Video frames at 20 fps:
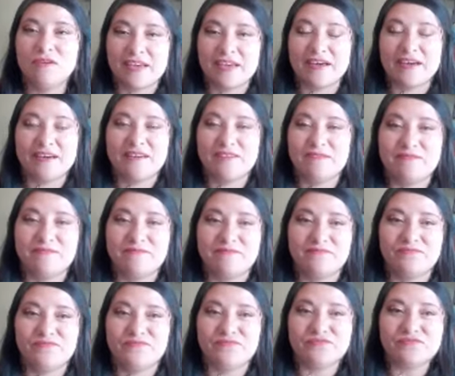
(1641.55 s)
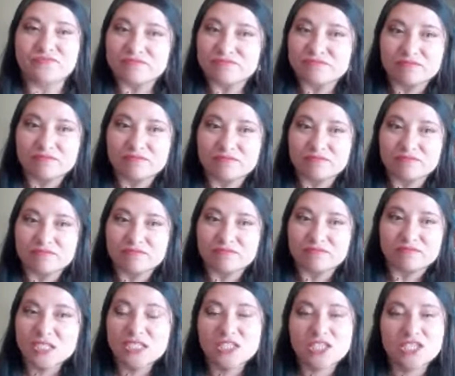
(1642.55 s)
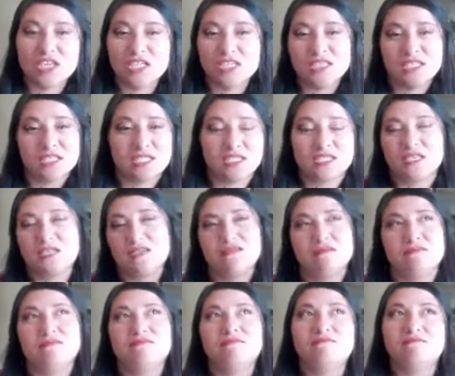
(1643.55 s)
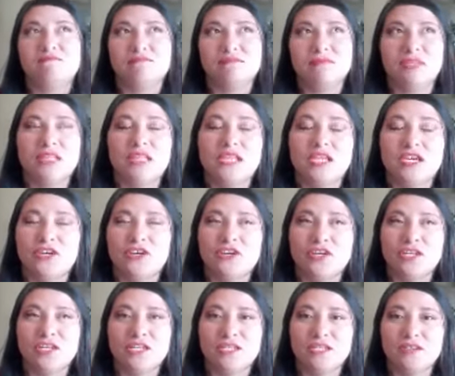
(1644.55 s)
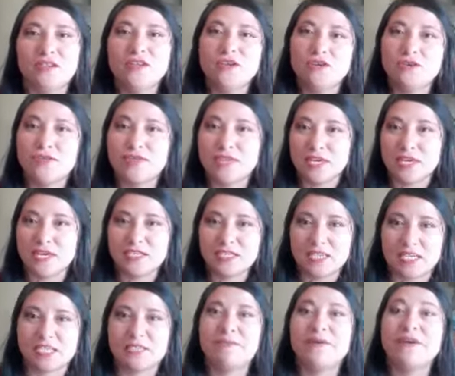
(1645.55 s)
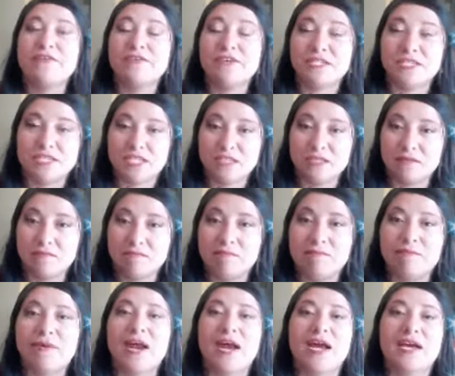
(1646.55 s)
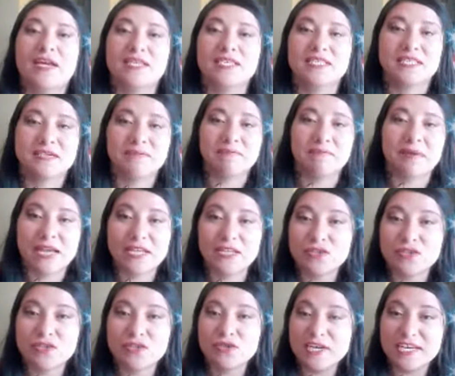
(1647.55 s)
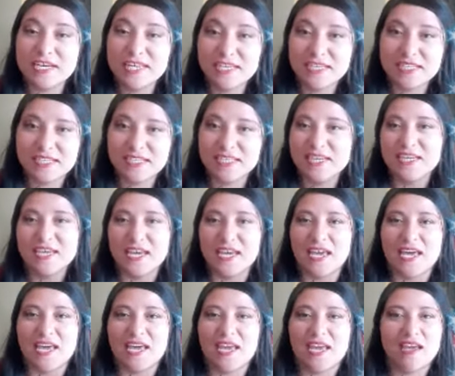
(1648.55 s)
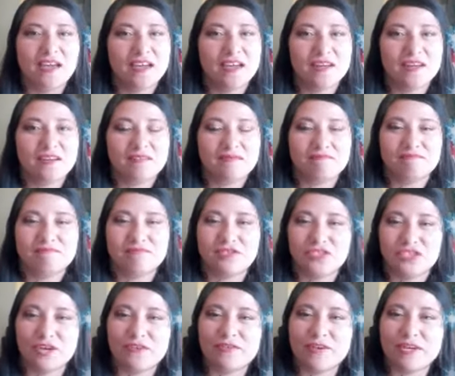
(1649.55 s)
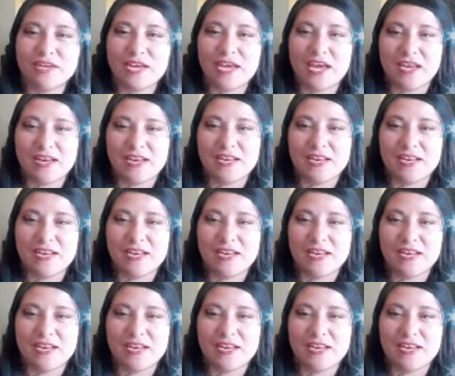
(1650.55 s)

um, just learning new things, experiencing, practicing by doing it, and sharing a